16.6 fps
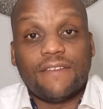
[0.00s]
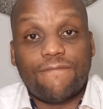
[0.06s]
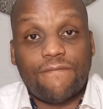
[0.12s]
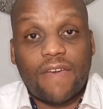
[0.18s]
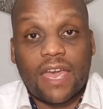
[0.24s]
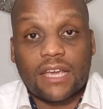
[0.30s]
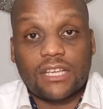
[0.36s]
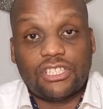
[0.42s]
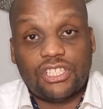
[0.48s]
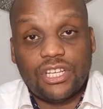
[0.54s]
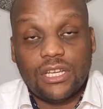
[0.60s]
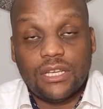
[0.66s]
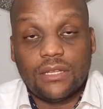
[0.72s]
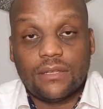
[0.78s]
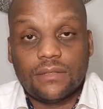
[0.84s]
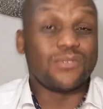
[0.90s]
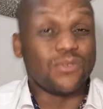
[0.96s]
fact sheet.
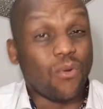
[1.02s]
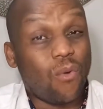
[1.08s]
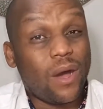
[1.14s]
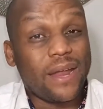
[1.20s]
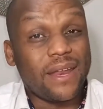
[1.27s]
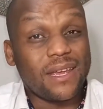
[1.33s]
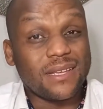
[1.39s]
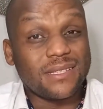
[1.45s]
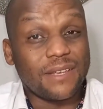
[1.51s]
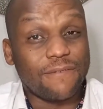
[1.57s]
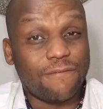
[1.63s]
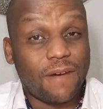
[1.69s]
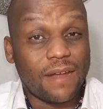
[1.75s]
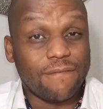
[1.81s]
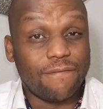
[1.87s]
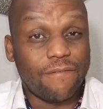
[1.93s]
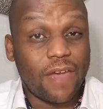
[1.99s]
So what is a
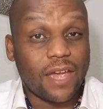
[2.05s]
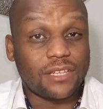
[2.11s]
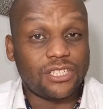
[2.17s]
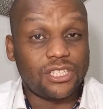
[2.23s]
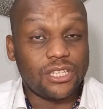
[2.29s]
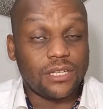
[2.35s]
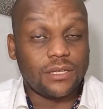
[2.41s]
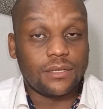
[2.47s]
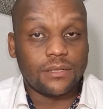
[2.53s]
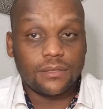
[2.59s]
fund fact sheet?